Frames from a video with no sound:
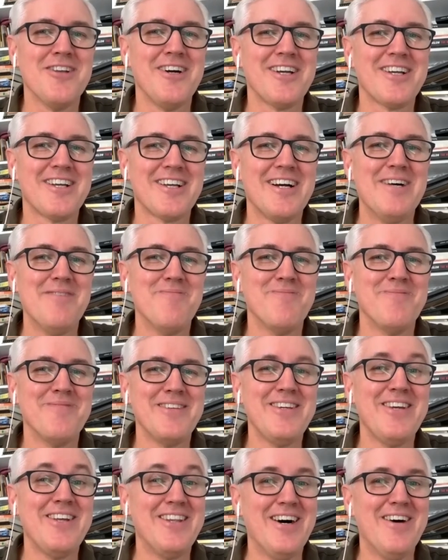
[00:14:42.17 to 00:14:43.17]
Like um,
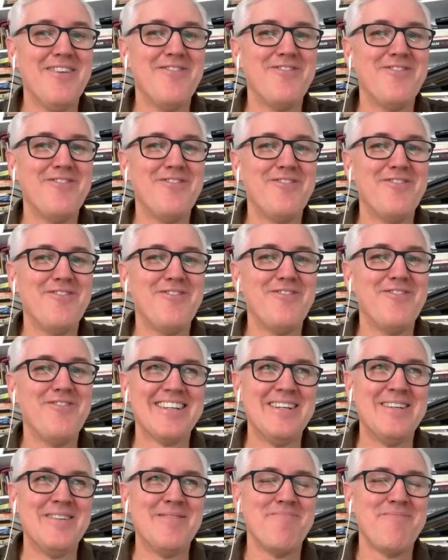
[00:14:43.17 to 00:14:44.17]
you love this,
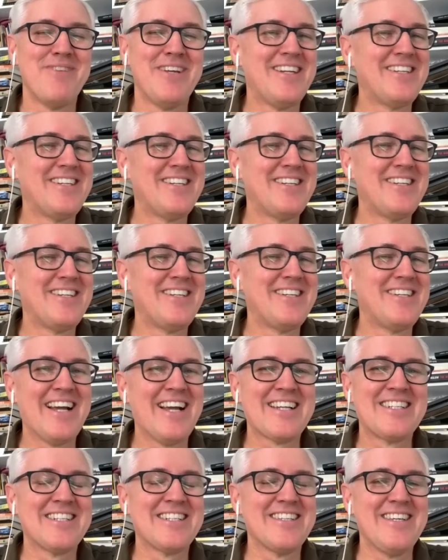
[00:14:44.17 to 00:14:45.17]
but it doesn't
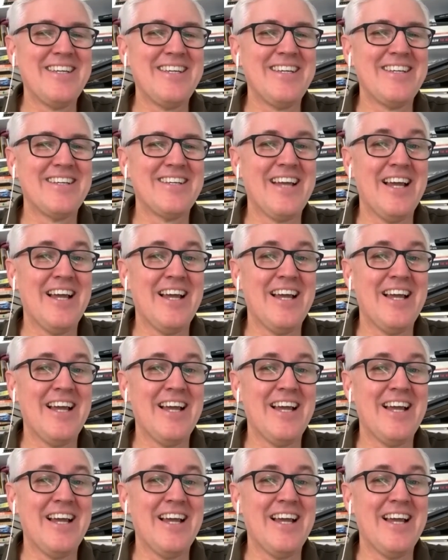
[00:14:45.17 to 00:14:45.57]
actually,